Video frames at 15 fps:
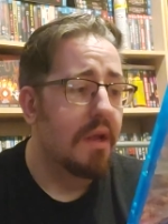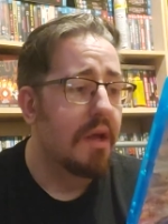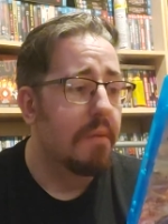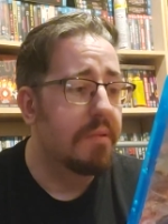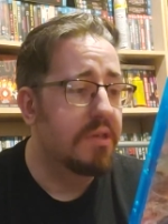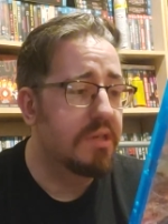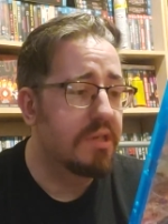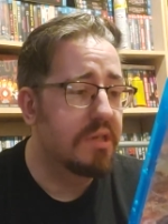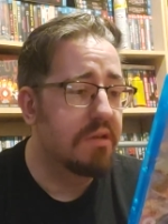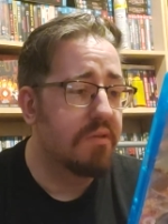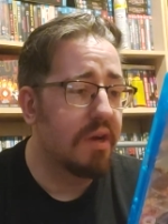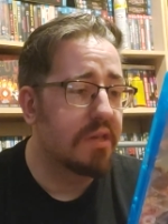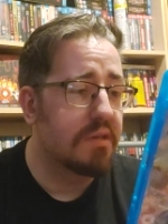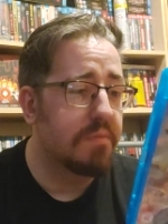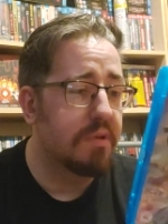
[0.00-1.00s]
But this is
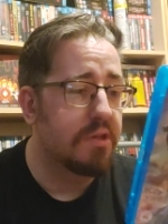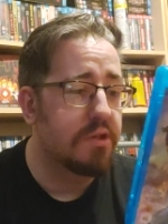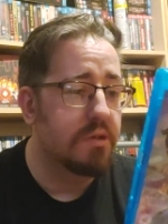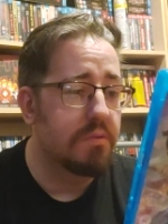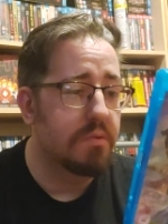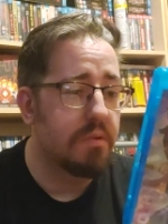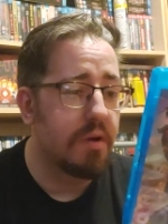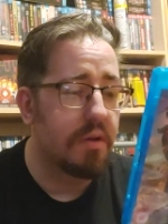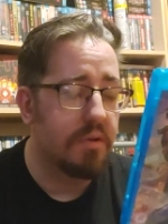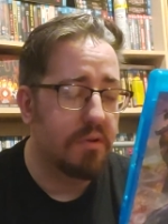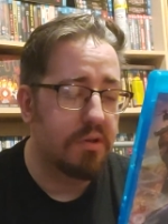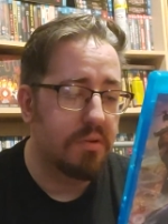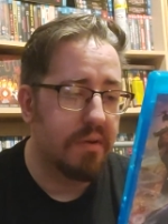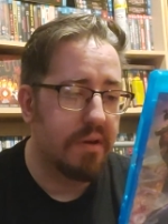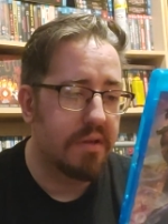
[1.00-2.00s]
directed by
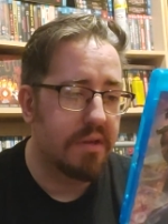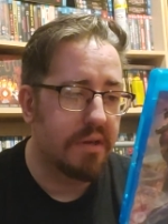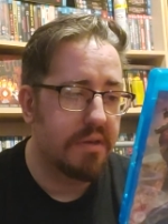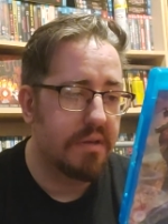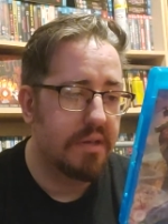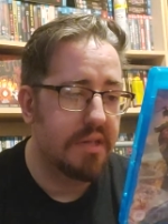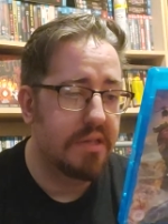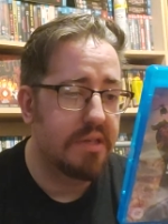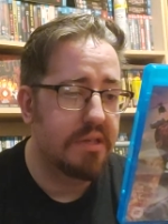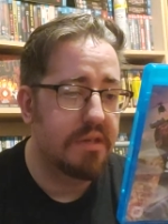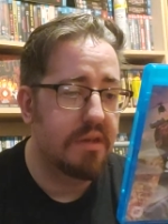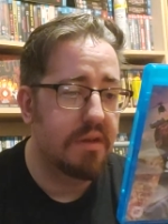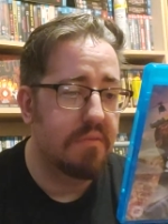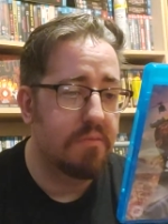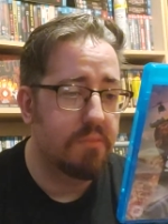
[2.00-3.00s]
this
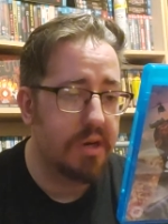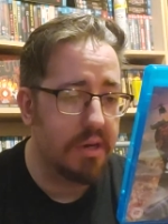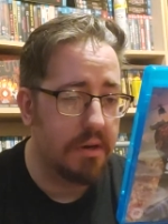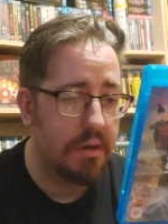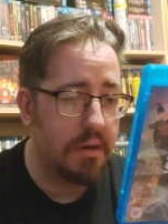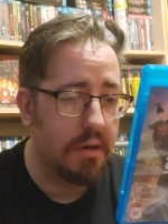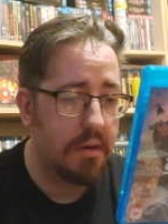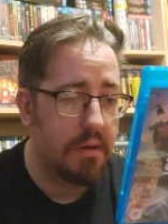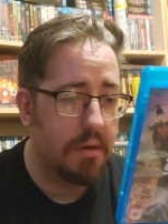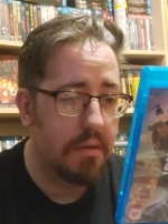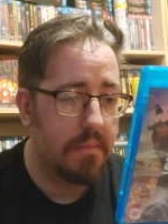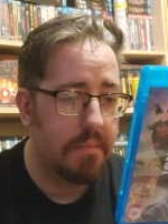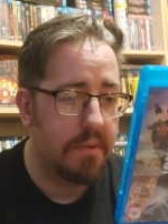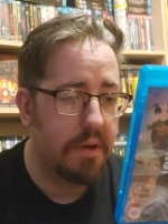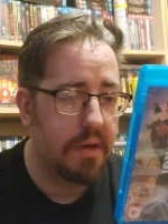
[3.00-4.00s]
is written
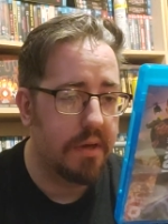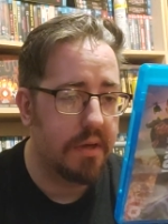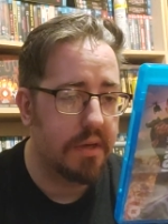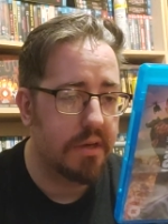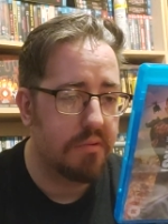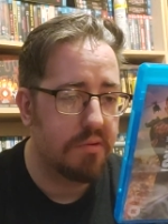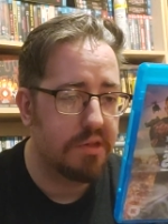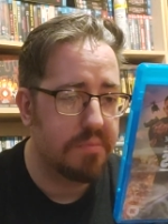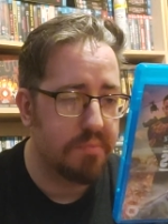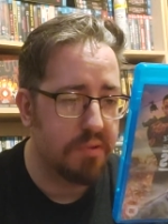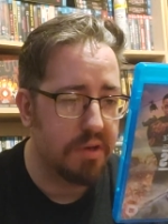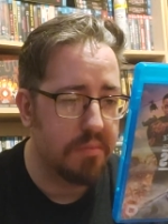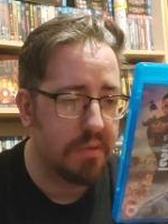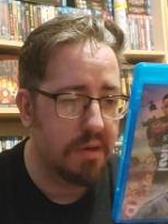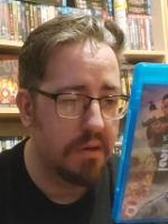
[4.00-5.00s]
by Chris
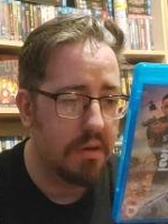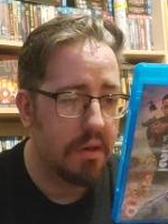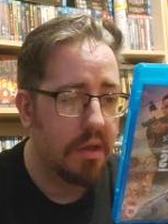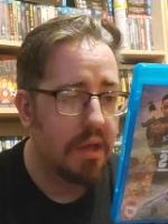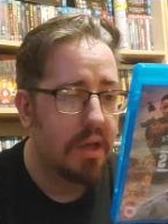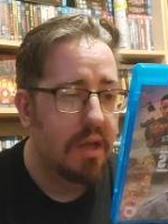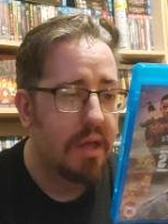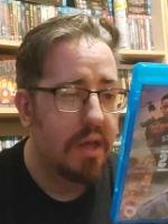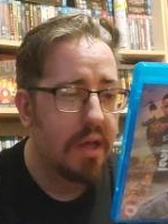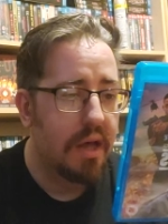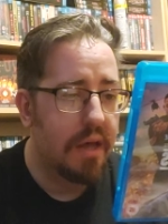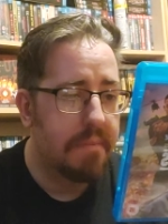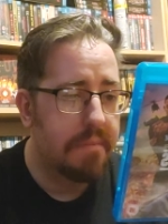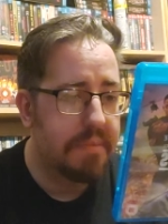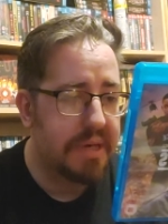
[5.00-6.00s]
Bremer
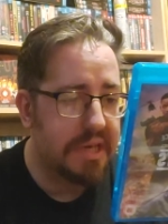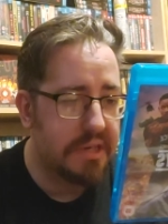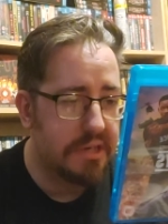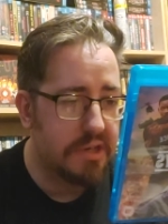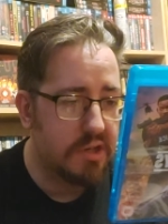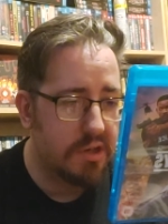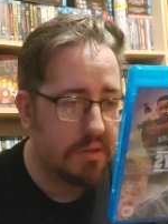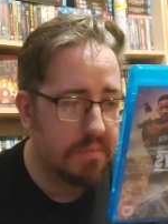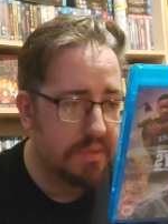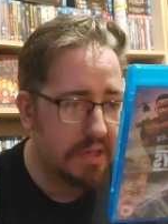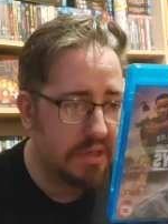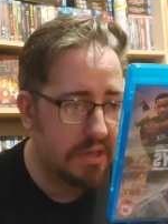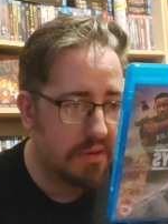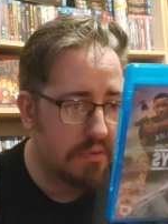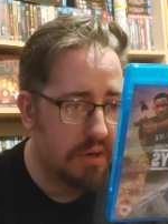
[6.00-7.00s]
and Peter
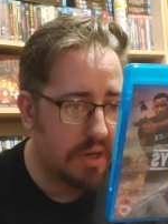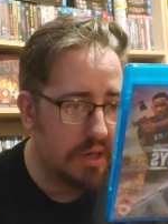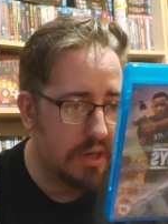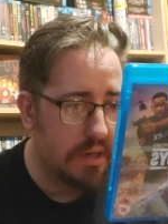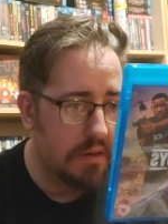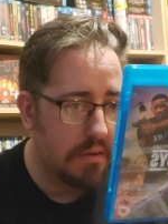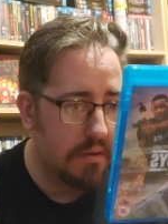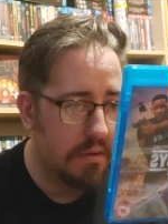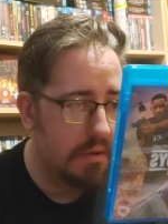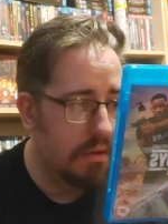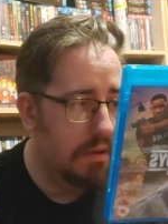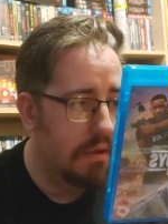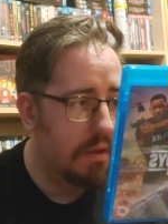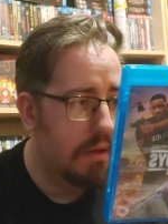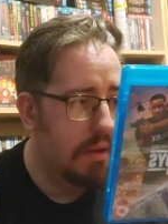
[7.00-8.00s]
Craig
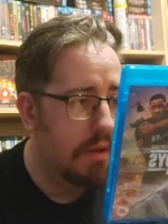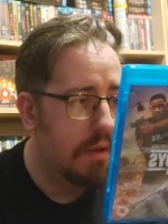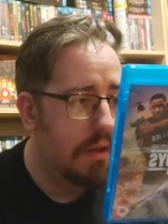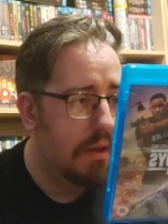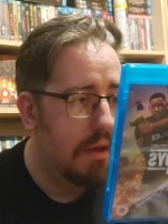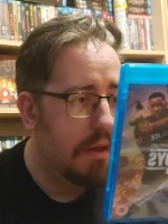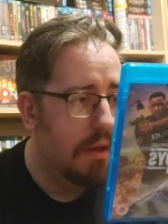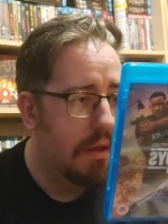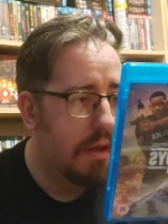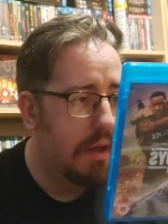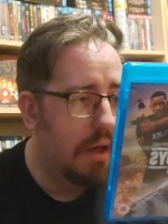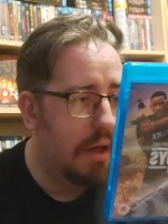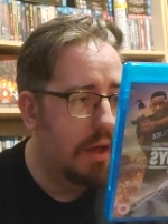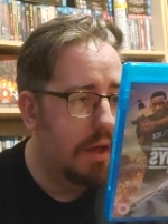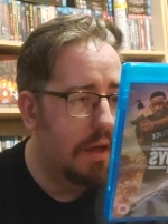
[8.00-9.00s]

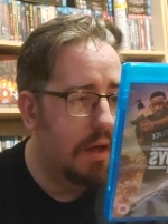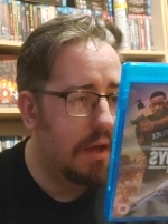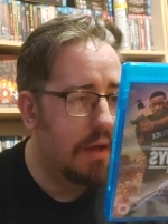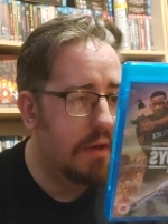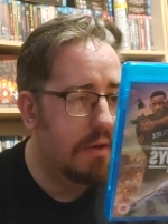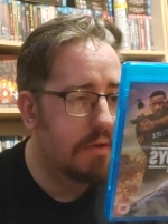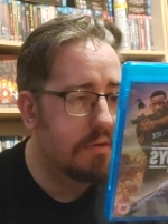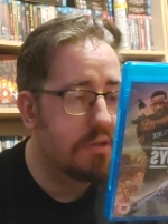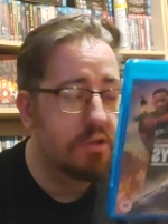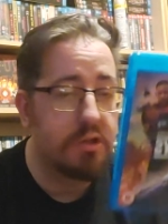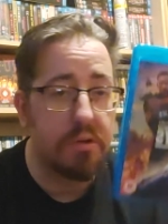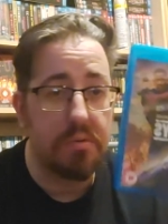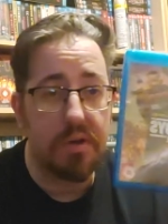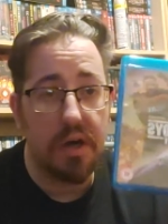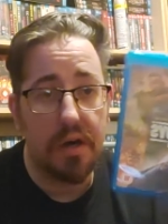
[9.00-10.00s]
and
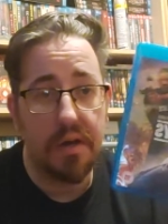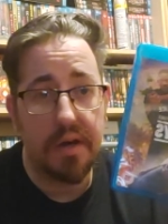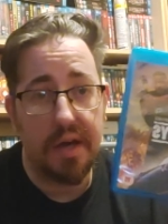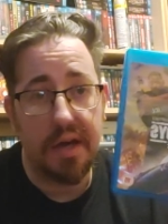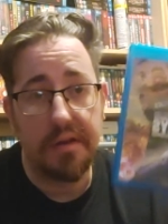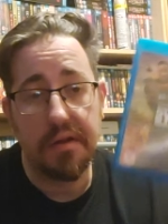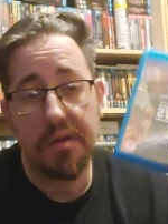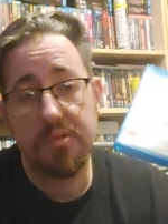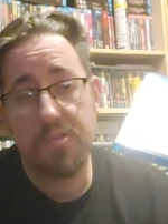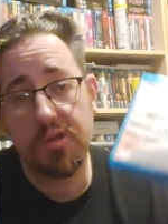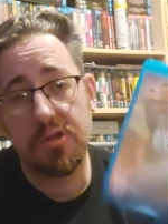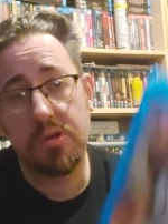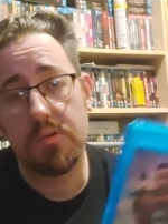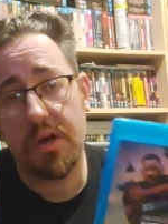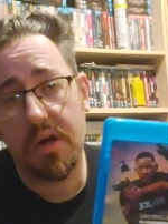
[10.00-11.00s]
Joe Carnahan. And
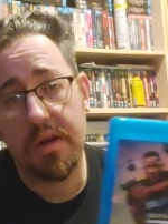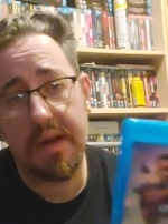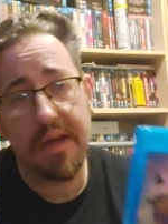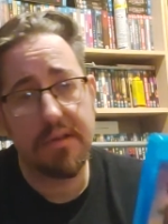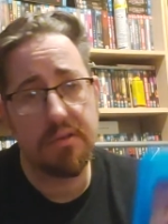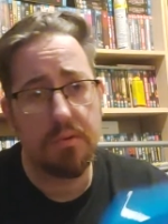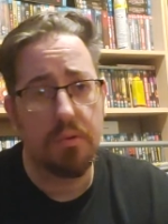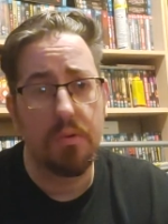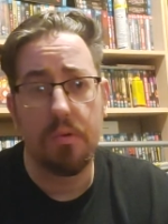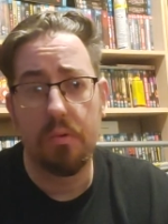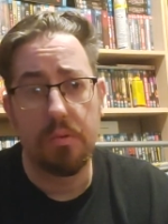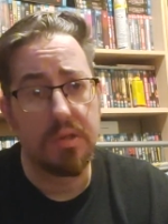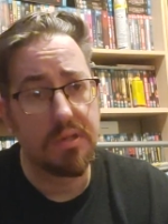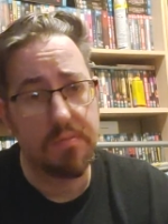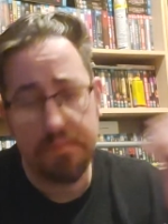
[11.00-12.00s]
Joe Carnahan's
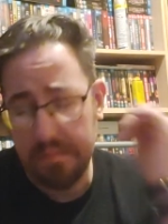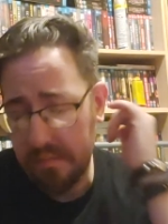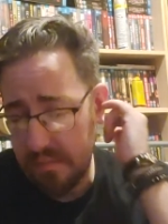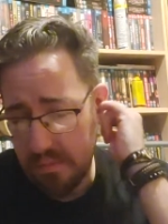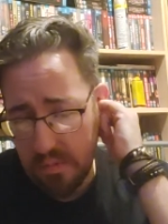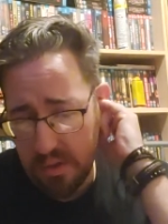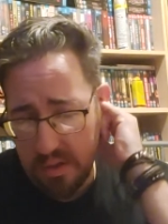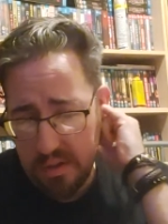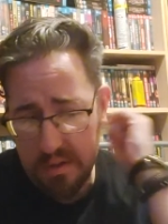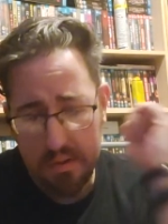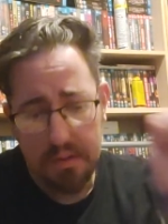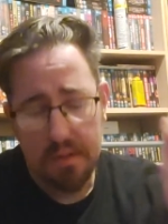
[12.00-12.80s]
always worth